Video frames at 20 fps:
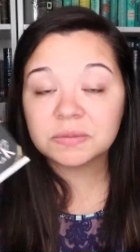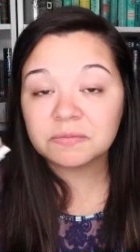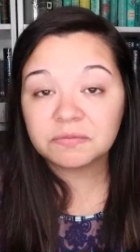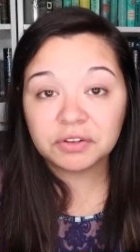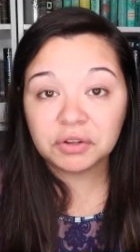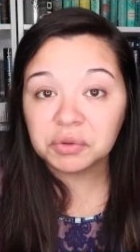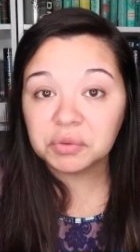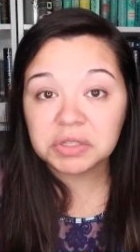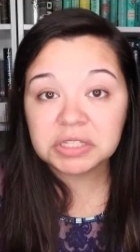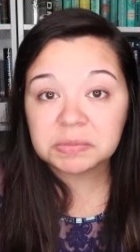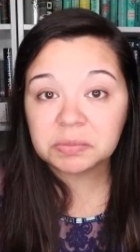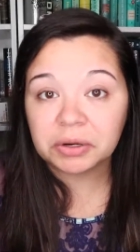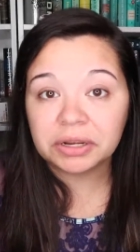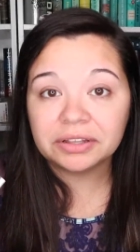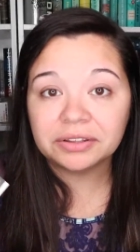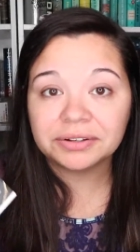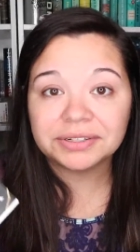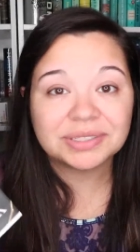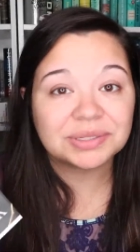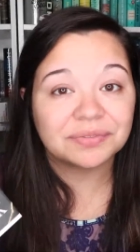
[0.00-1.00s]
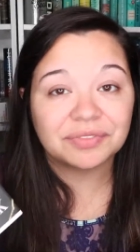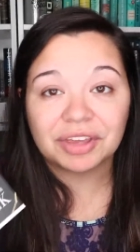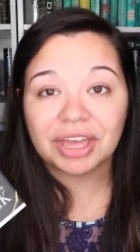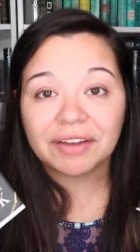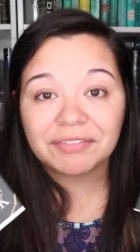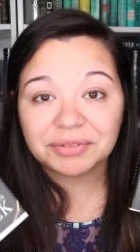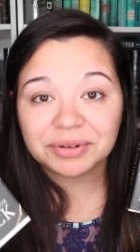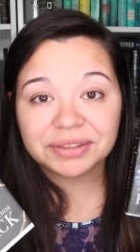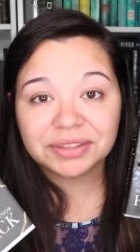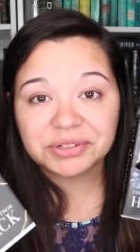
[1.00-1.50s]
filled with spoilers, so if you
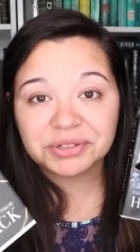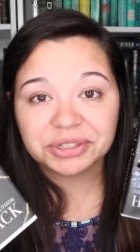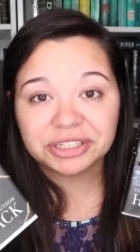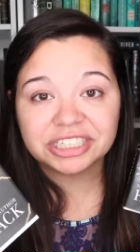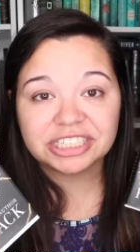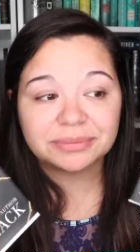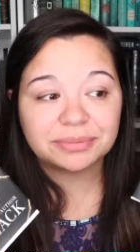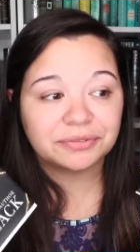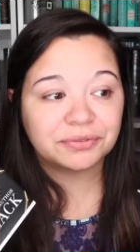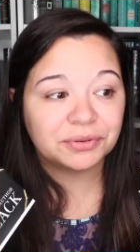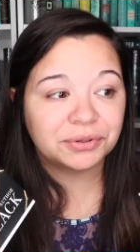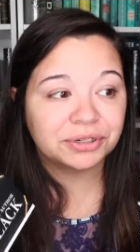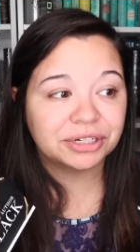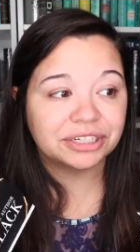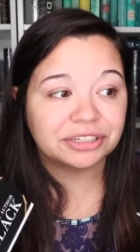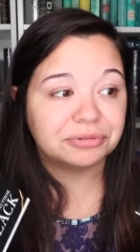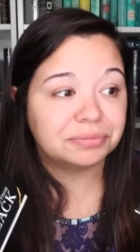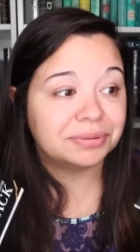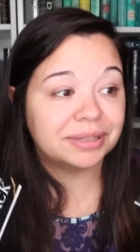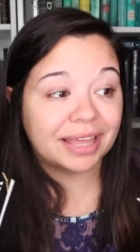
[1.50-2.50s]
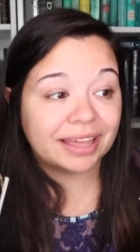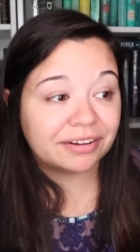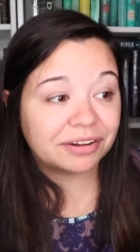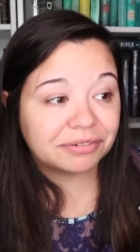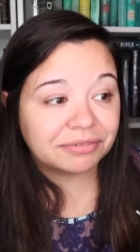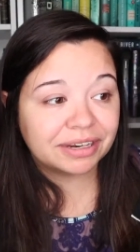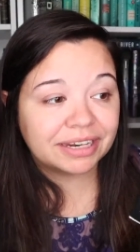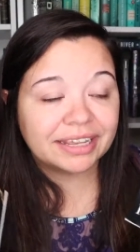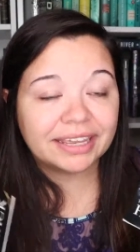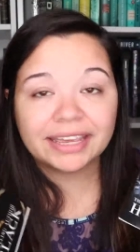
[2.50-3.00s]
haven't read the trilogy before and you plan
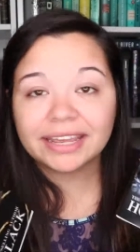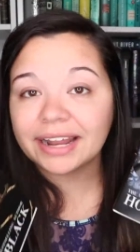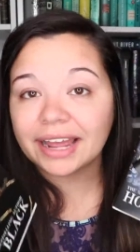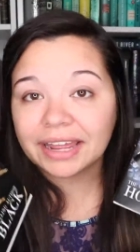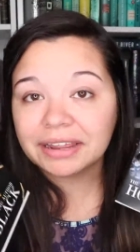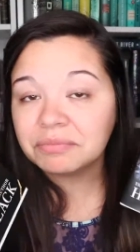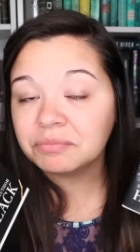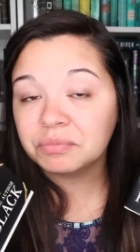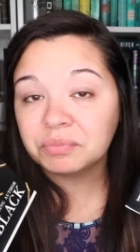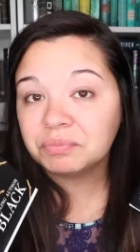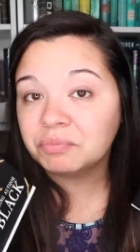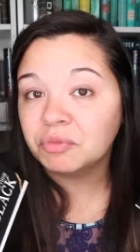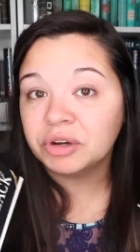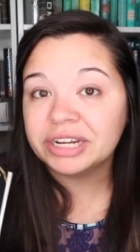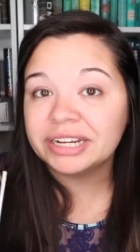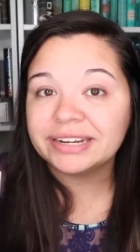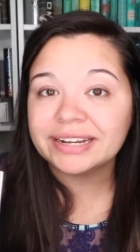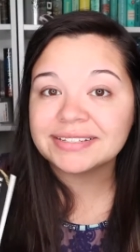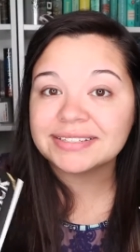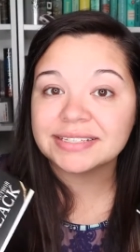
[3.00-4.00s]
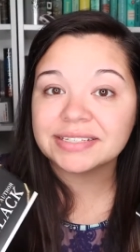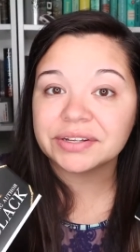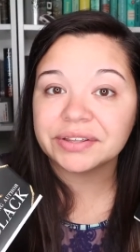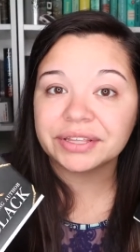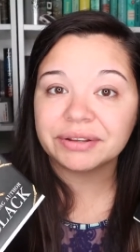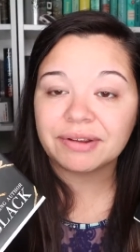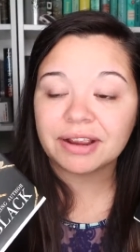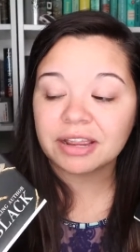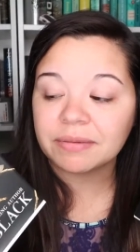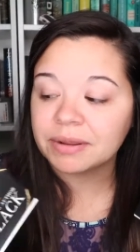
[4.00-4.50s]
on reading it, I wouldn't
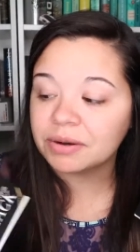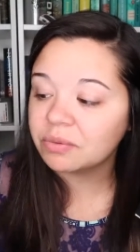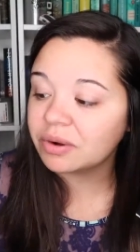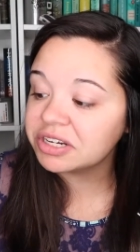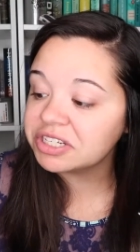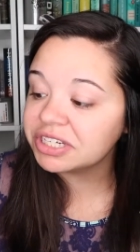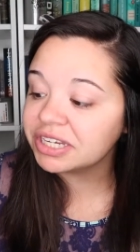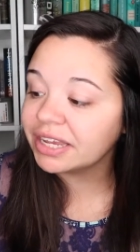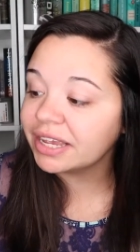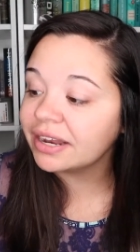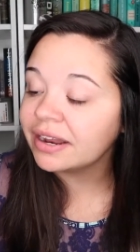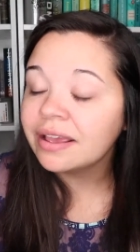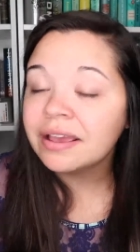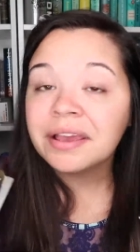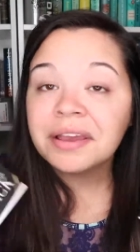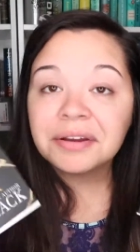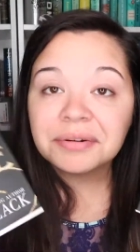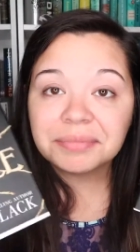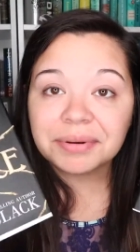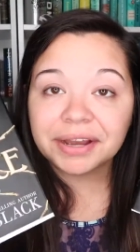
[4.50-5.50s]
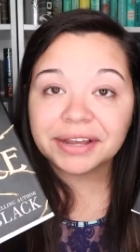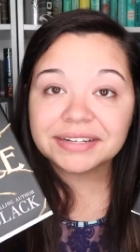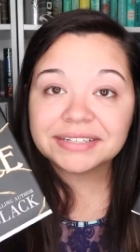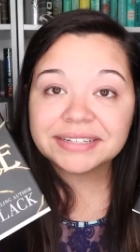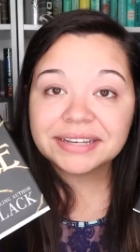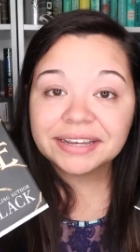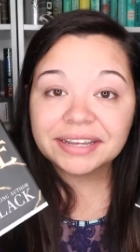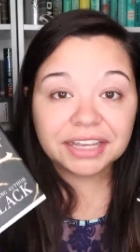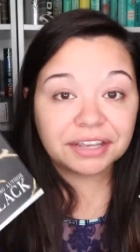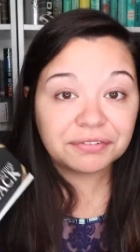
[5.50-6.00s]
necessarily recommend watching it, but
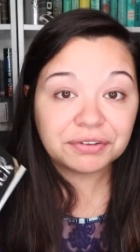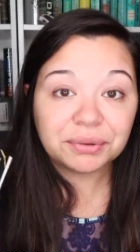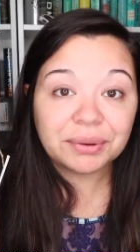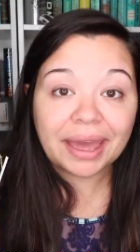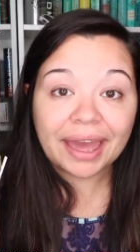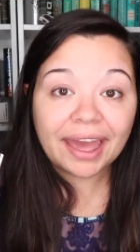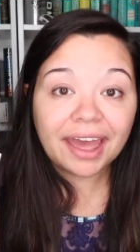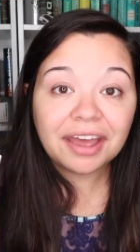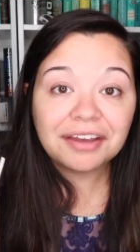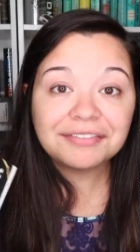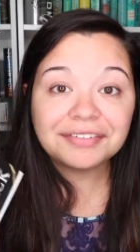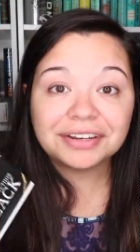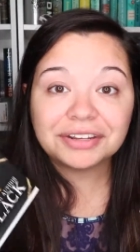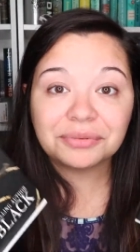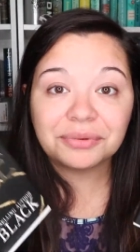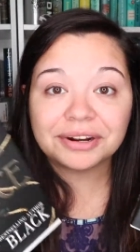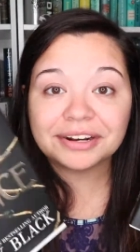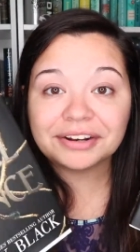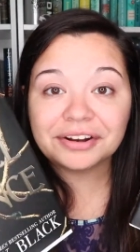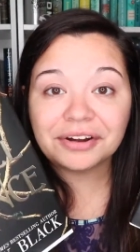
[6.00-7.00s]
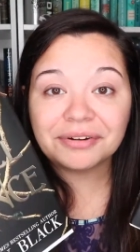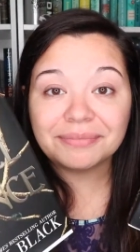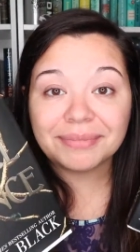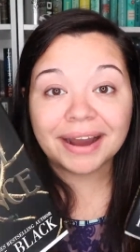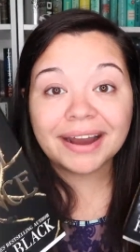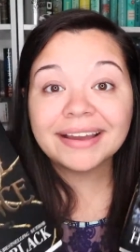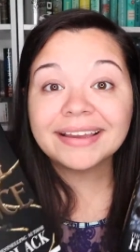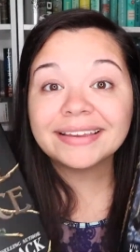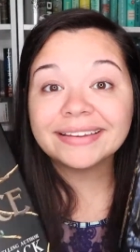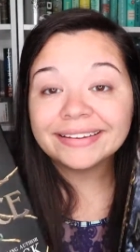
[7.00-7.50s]
if you have and you want to know
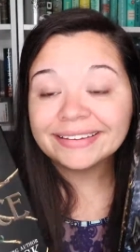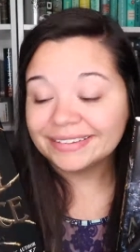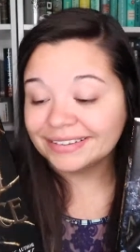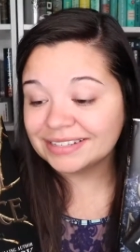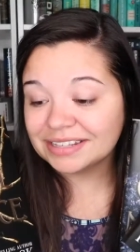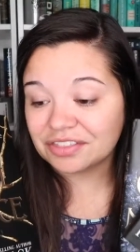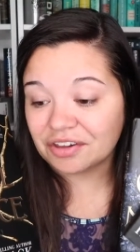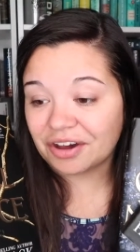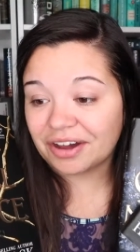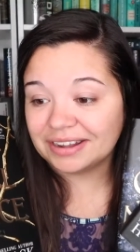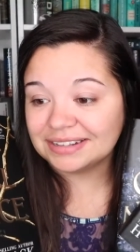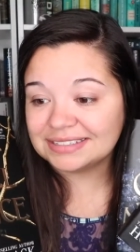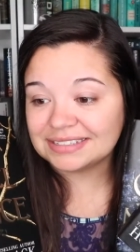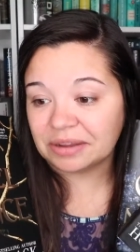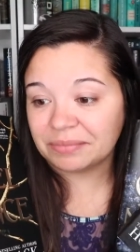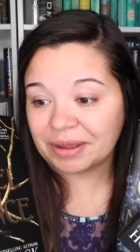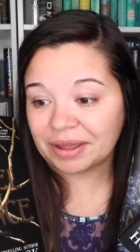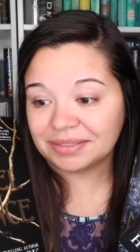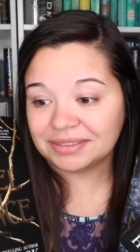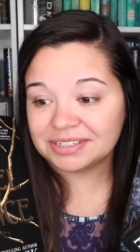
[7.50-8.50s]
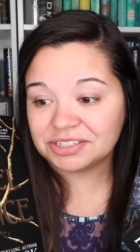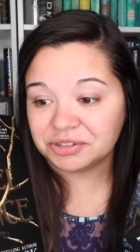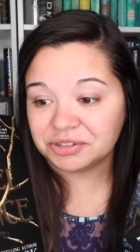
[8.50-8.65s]
my thoughts about the